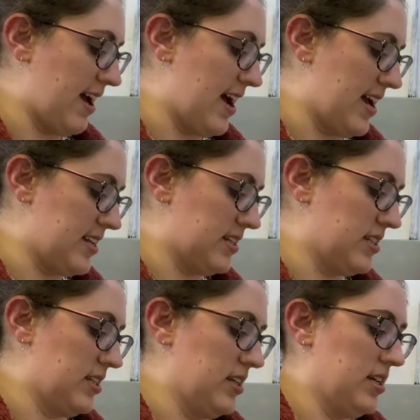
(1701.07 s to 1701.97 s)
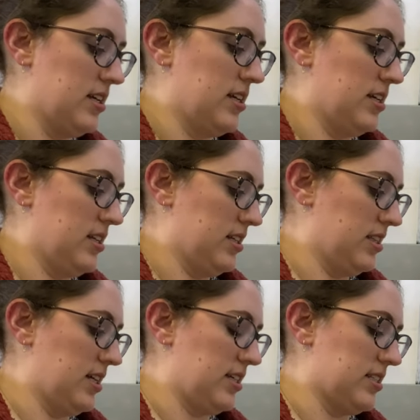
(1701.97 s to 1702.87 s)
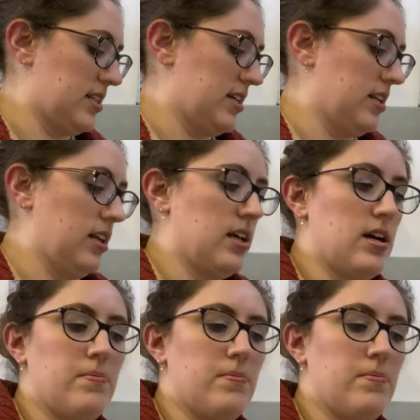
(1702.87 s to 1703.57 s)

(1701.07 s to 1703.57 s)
and these little